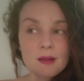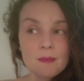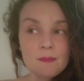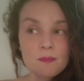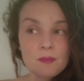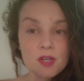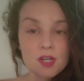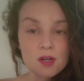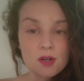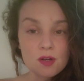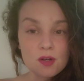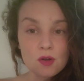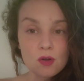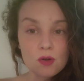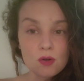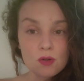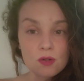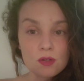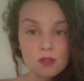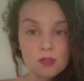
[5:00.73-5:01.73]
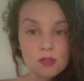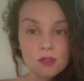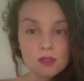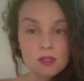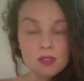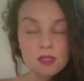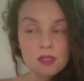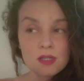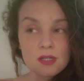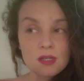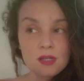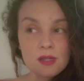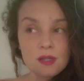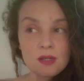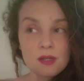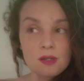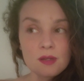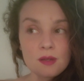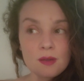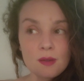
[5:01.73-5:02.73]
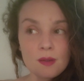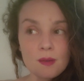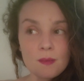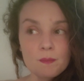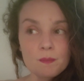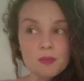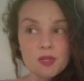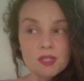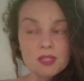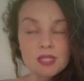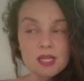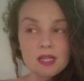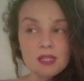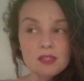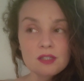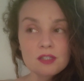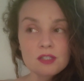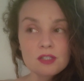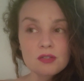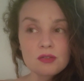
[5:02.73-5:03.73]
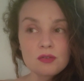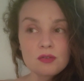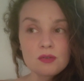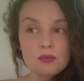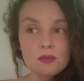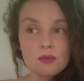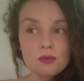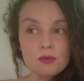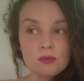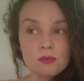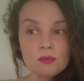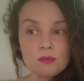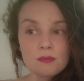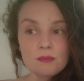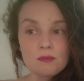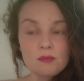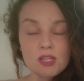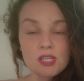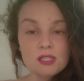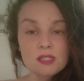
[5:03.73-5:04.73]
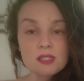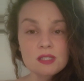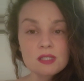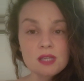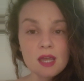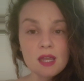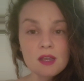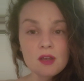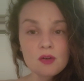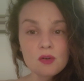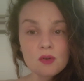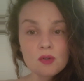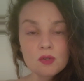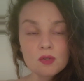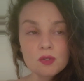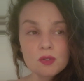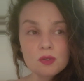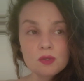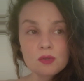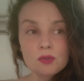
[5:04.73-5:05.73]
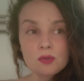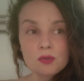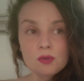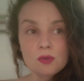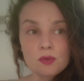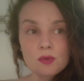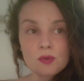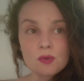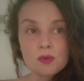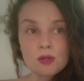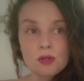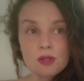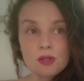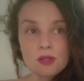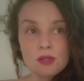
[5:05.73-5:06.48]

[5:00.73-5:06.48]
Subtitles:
a miracle But then to be cycled through